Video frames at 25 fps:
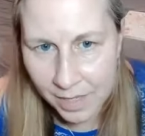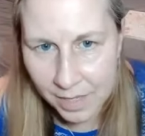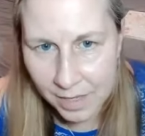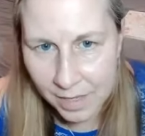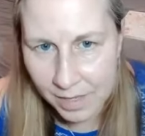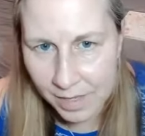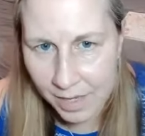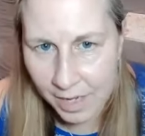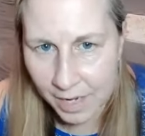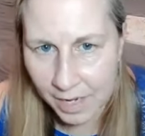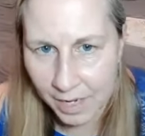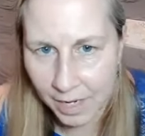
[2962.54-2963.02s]

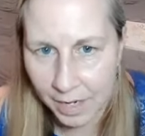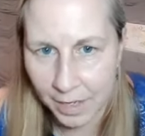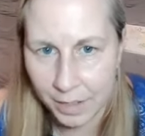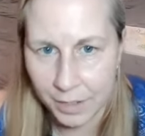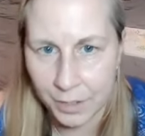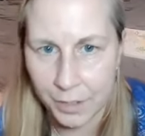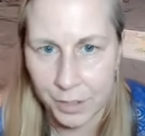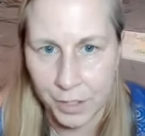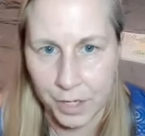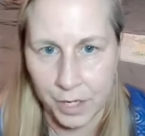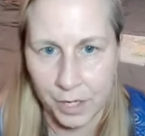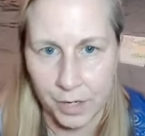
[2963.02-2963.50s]
that I
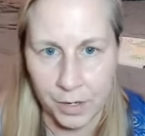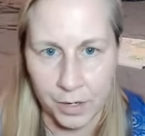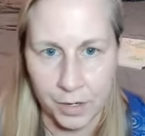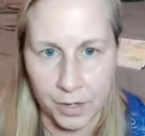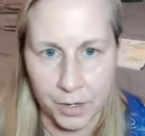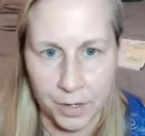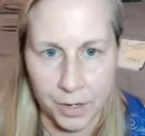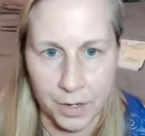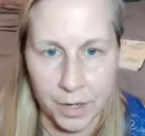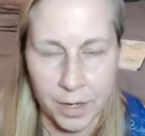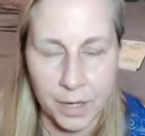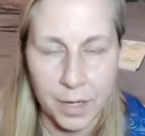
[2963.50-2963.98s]

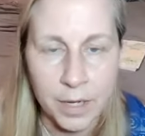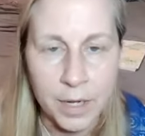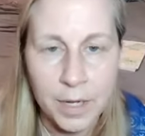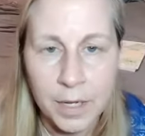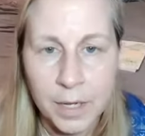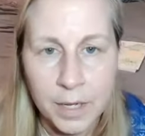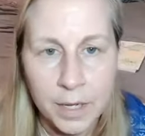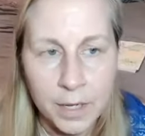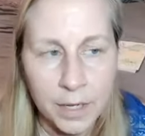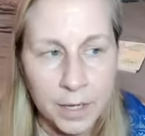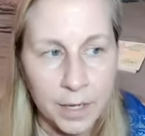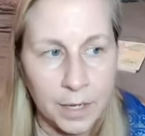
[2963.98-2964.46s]
shared.
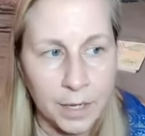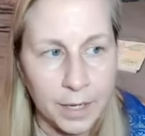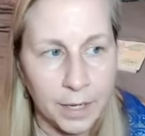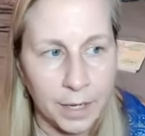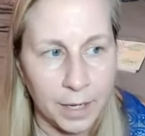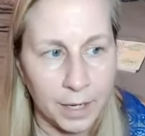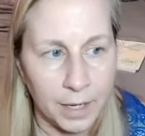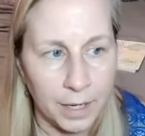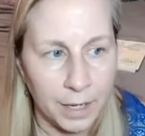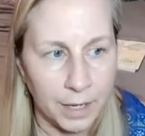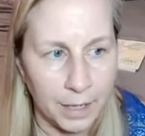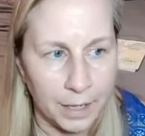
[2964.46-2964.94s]

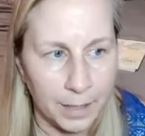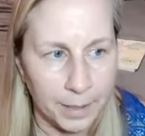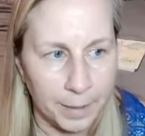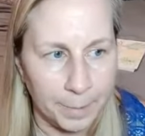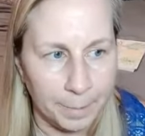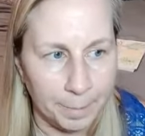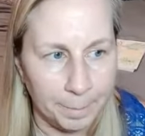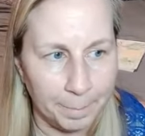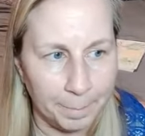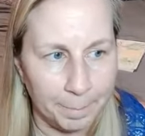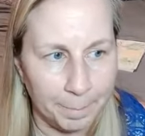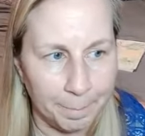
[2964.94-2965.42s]

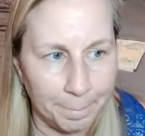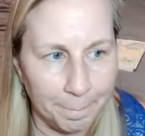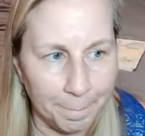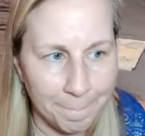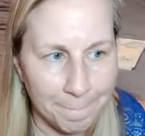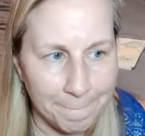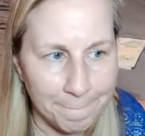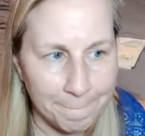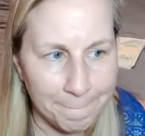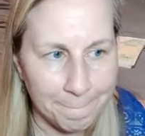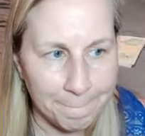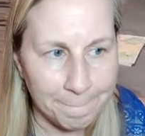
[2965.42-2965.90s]
And
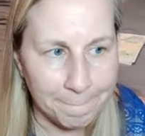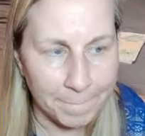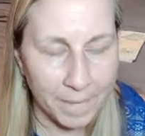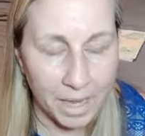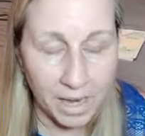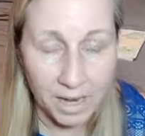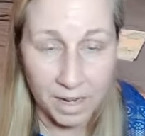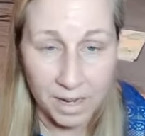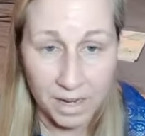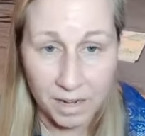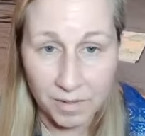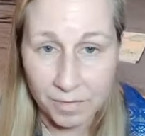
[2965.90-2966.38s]

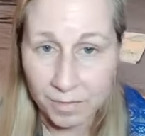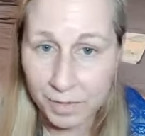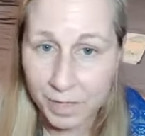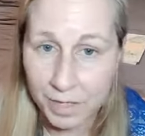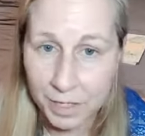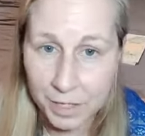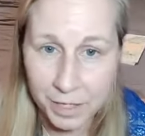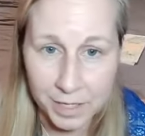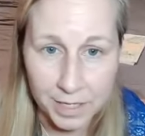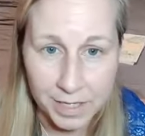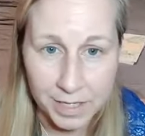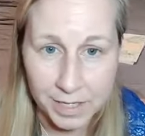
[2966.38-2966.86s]
even
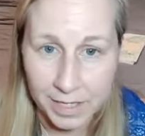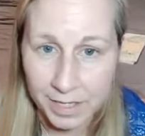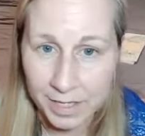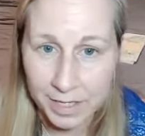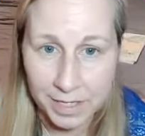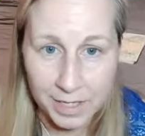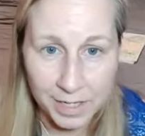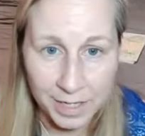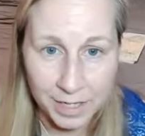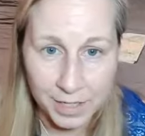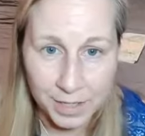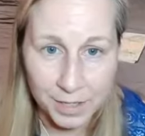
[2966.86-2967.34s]
just
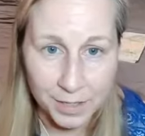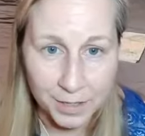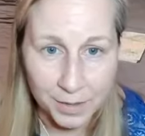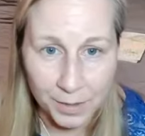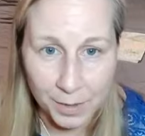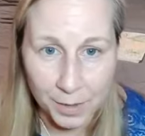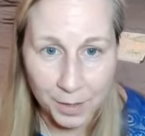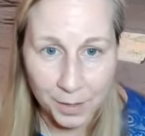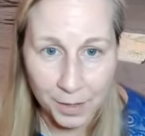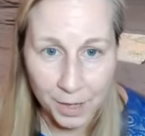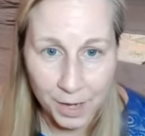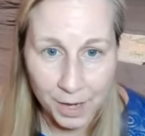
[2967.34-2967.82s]
listening to
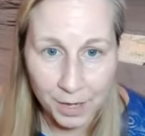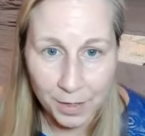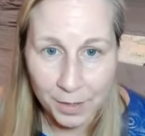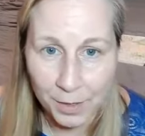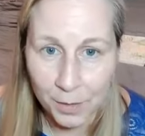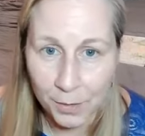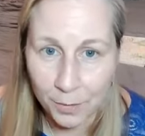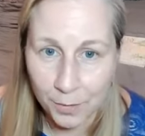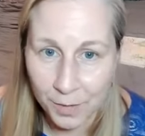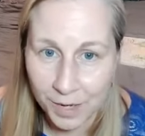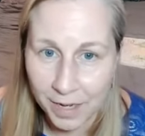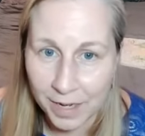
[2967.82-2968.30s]
a lot of
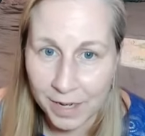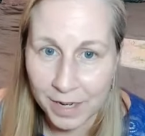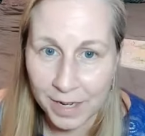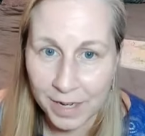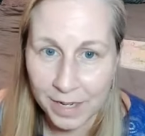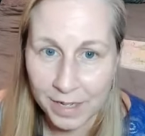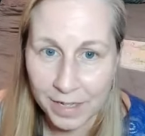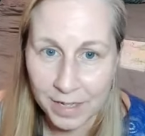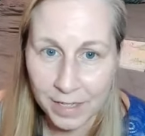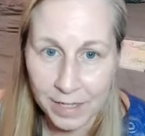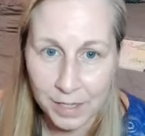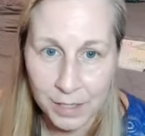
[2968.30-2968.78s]
the
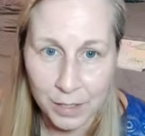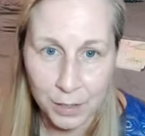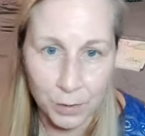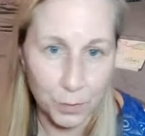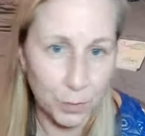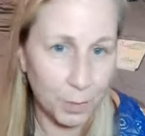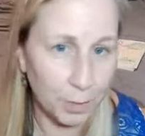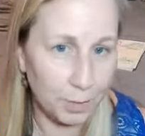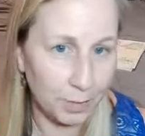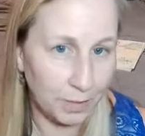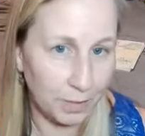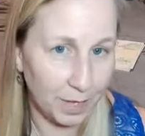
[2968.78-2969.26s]
readings
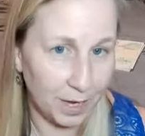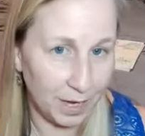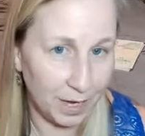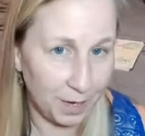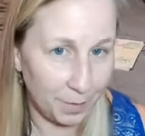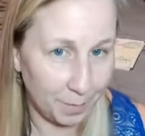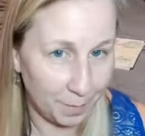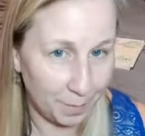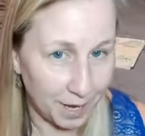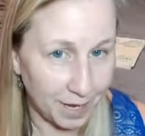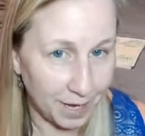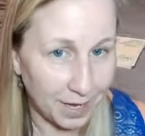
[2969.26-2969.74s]
do apply
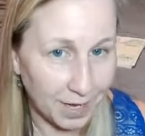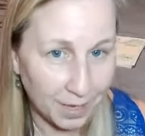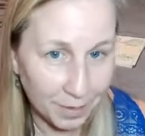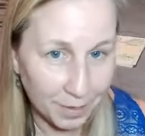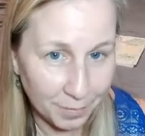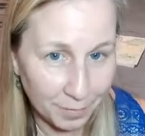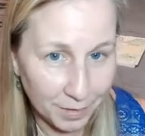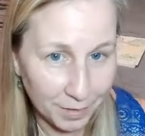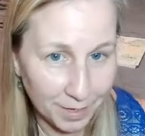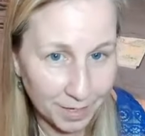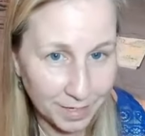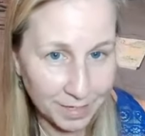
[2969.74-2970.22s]
to many
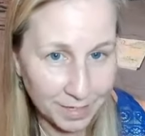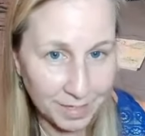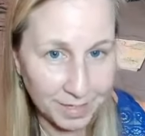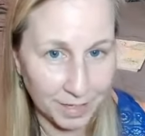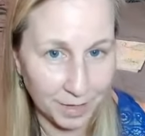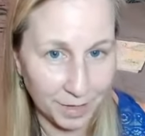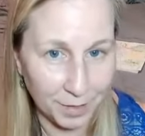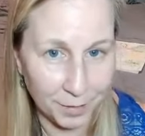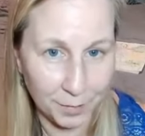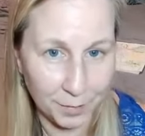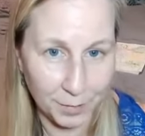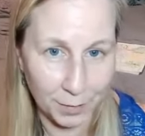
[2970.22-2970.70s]
of us.
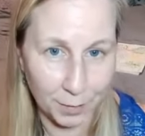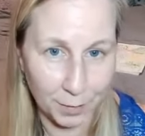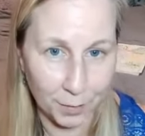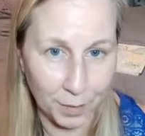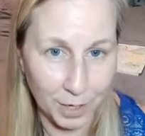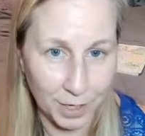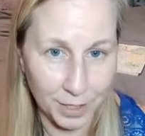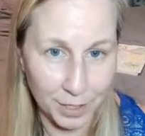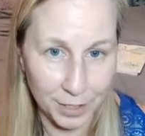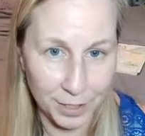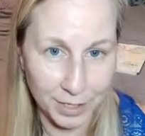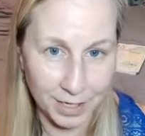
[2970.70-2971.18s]
And if you're
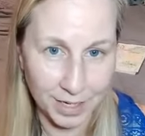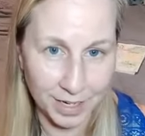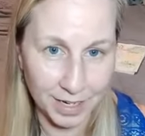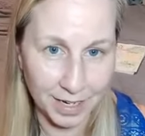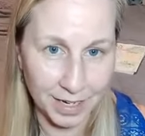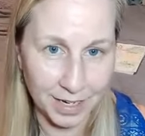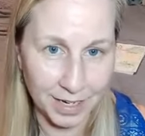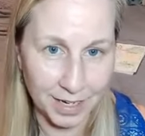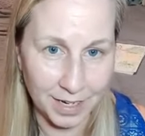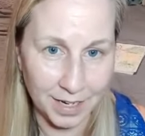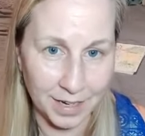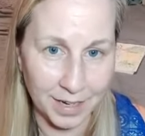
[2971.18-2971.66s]
watching
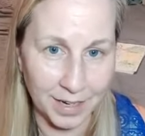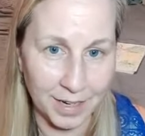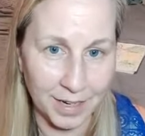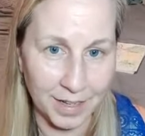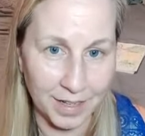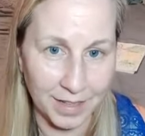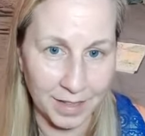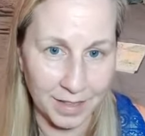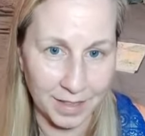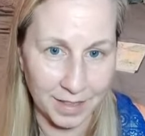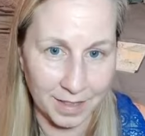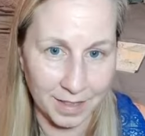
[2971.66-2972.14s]
it,
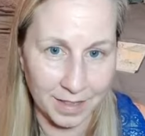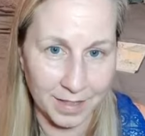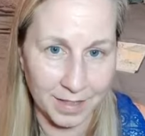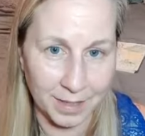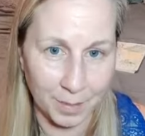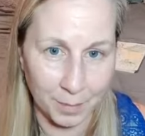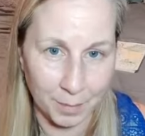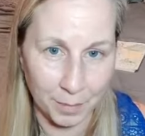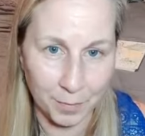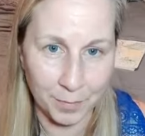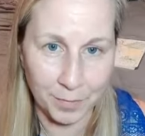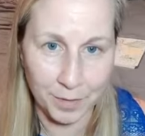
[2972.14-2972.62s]

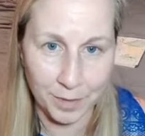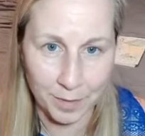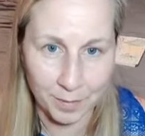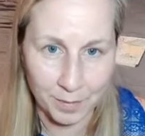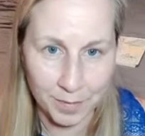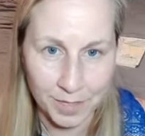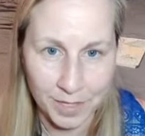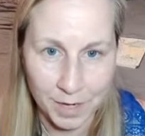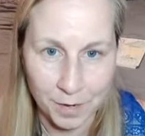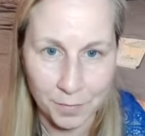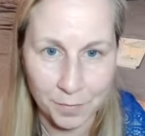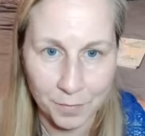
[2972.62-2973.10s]
some of them
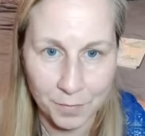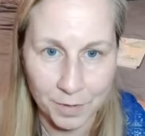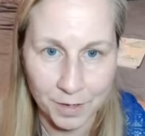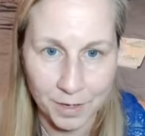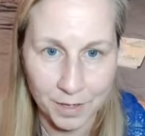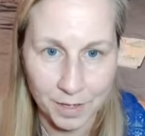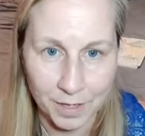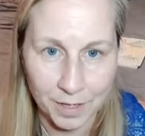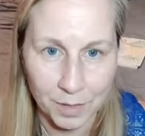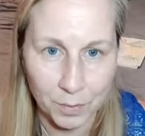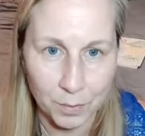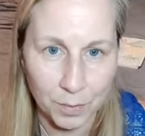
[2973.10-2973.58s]

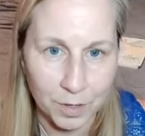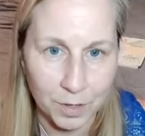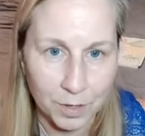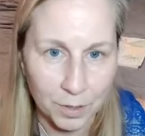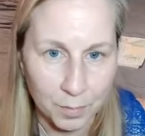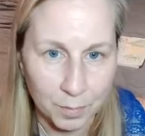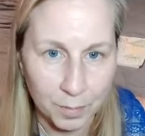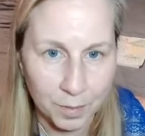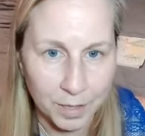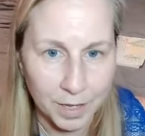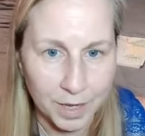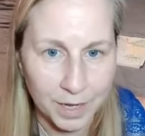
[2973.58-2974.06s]
definitely will
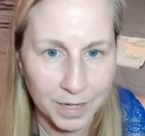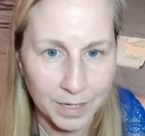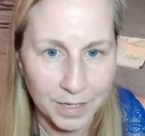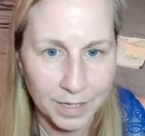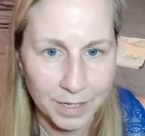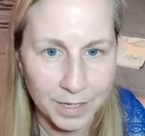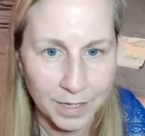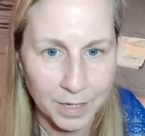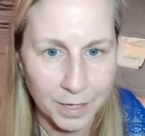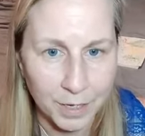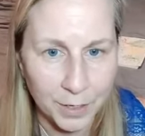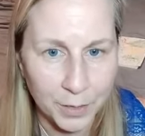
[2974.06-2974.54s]
apply
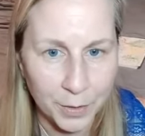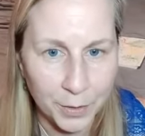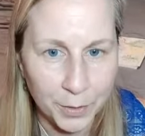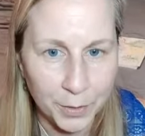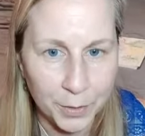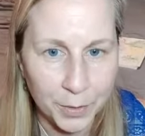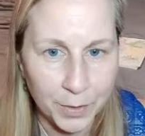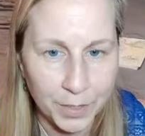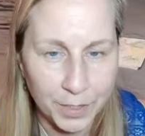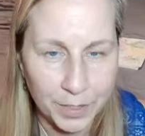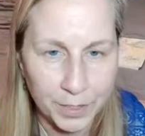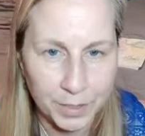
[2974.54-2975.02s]
to
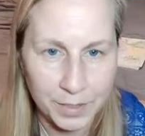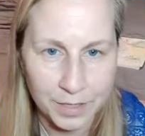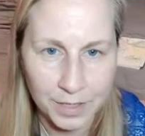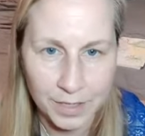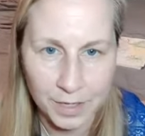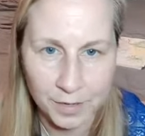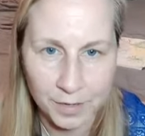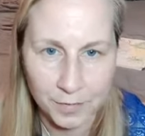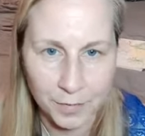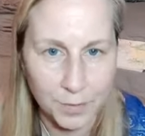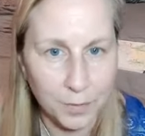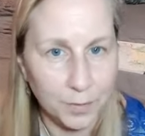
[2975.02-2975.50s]
you. You just
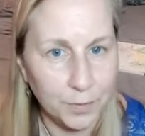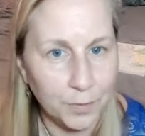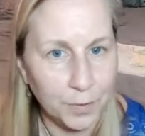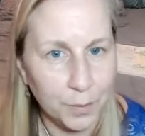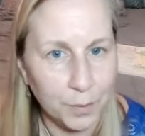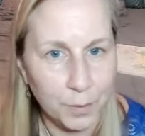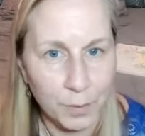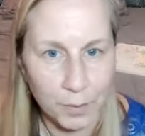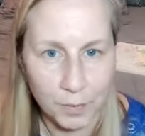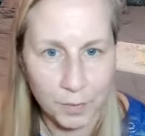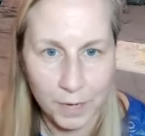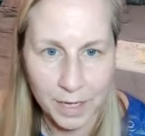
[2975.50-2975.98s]
have to
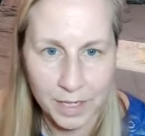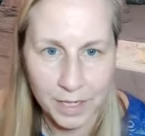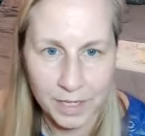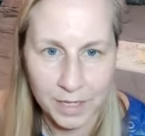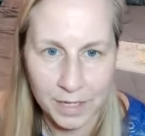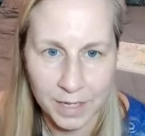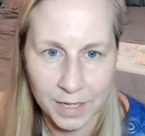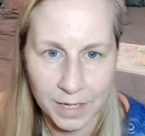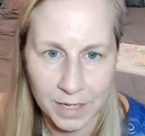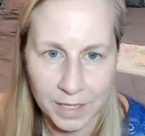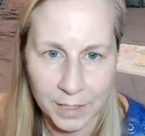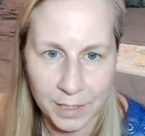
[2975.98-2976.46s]
feel what
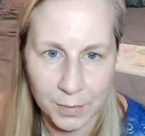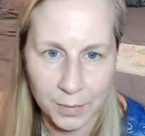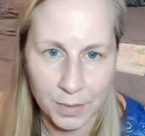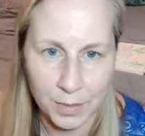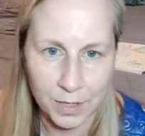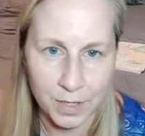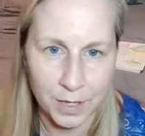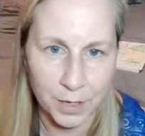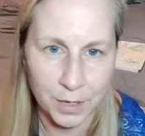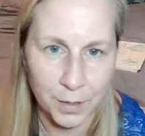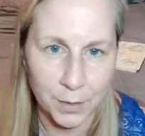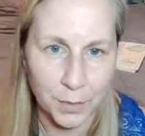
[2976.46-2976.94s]
resonates
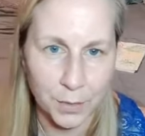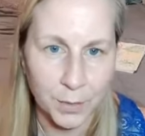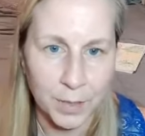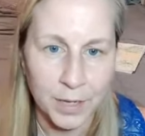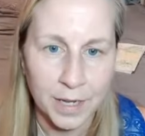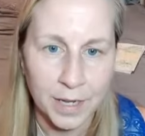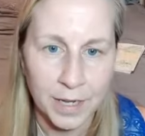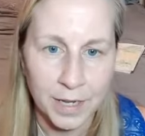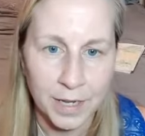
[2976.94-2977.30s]
with you.